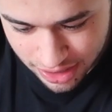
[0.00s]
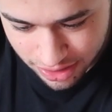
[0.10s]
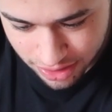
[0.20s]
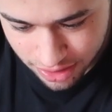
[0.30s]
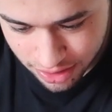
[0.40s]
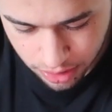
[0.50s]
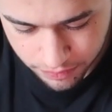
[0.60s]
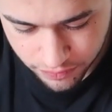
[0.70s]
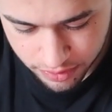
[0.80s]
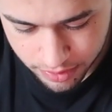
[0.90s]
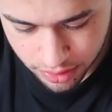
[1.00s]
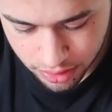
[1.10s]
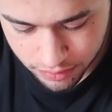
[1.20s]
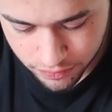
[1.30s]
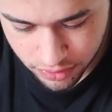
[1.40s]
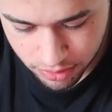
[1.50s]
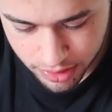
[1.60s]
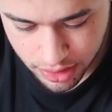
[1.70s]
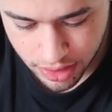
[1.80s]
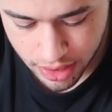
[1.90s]
here? Oh,
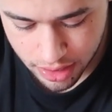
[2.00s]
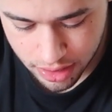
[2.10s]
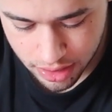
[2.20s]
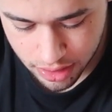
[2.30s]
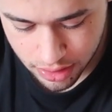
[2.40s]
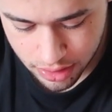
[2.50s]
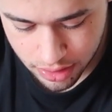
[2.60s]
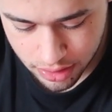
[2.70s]
filming, editing.